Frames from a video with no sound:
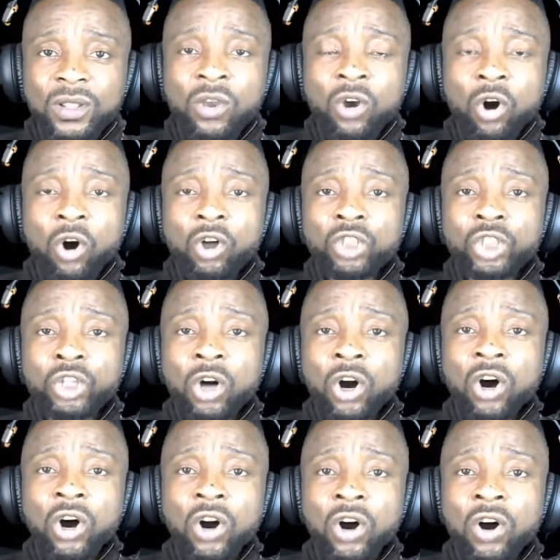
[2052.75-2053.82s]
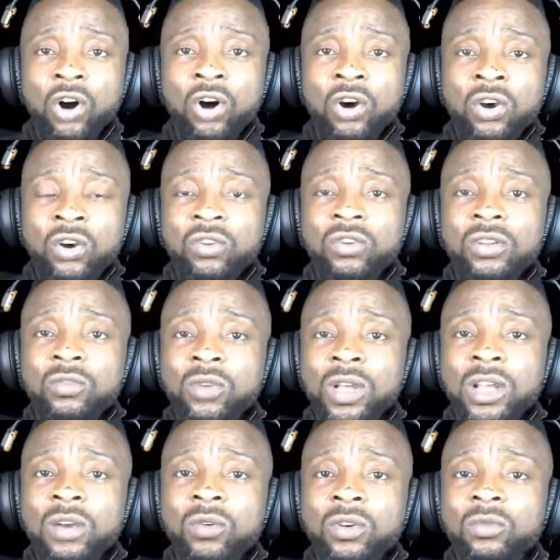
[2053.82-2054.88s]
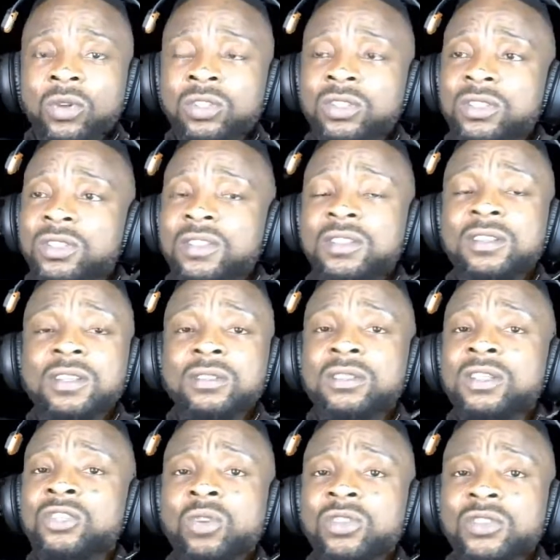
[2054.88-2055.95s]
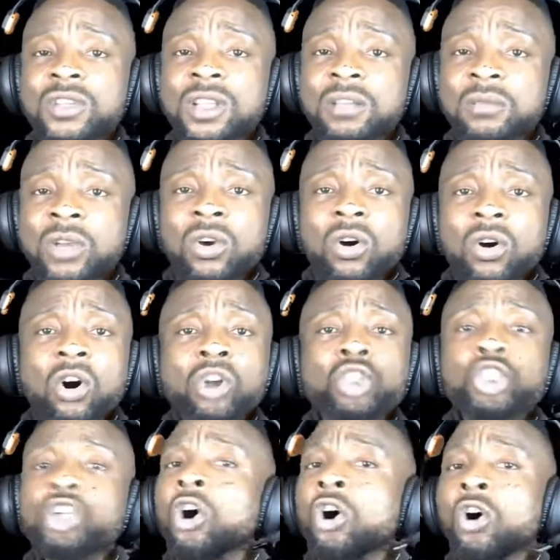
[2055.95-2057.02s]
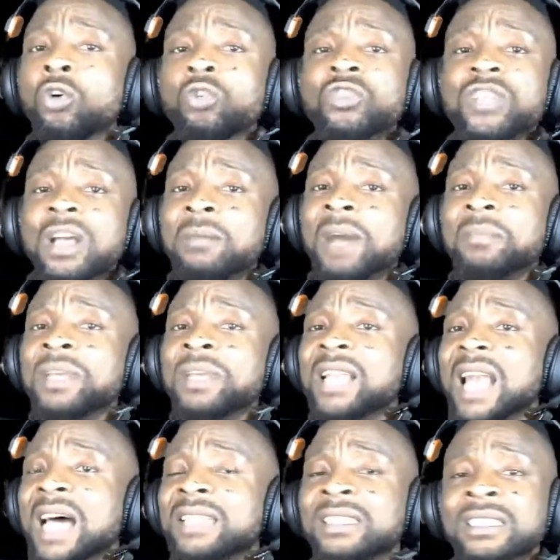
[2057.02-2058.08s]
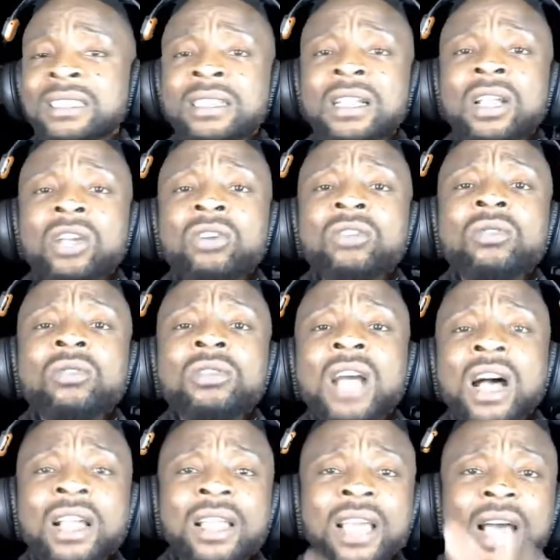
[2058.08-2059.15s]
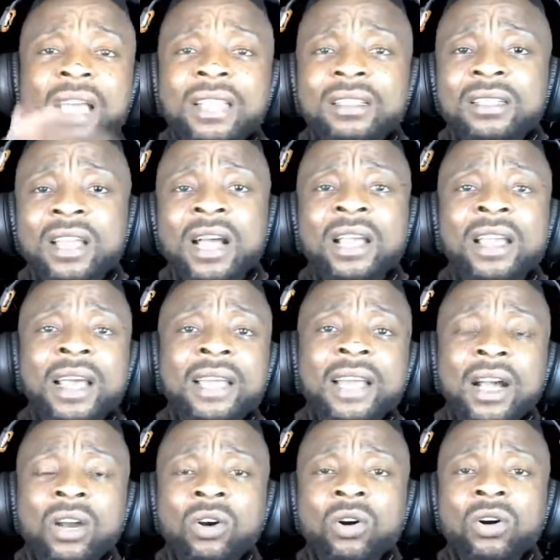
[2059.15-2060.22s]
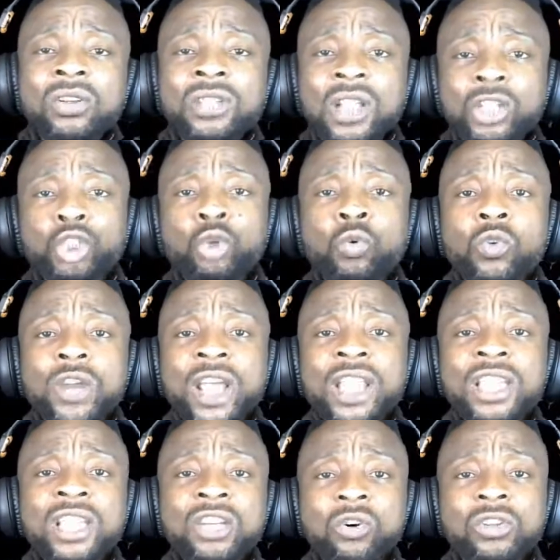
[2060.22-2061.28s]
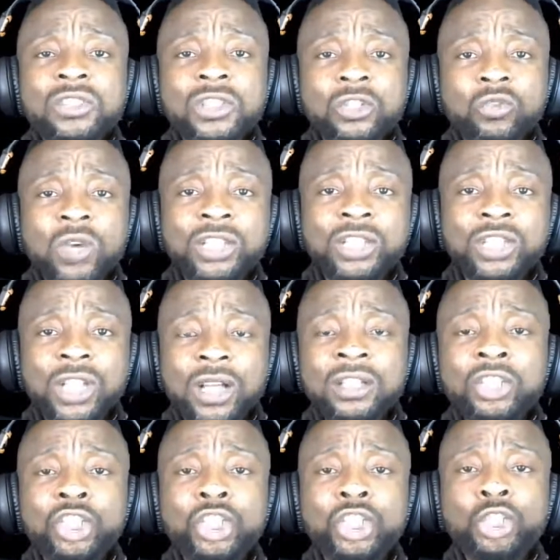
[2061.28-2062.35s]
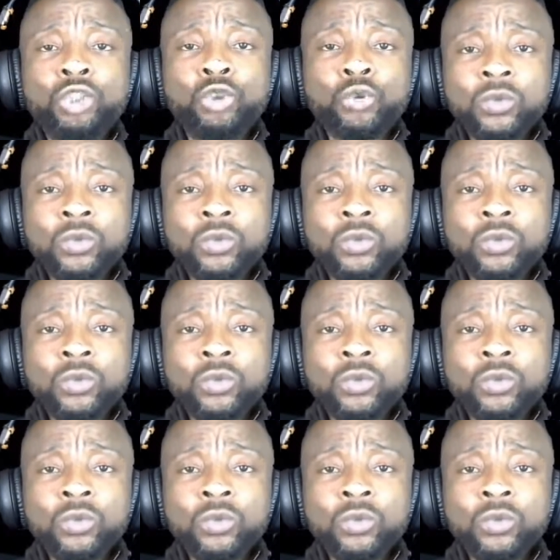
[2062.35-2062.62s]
Oyo, what is this one's name? Oyo Osama bin Laden. That guy that called the Showore inconsequential, Shitu.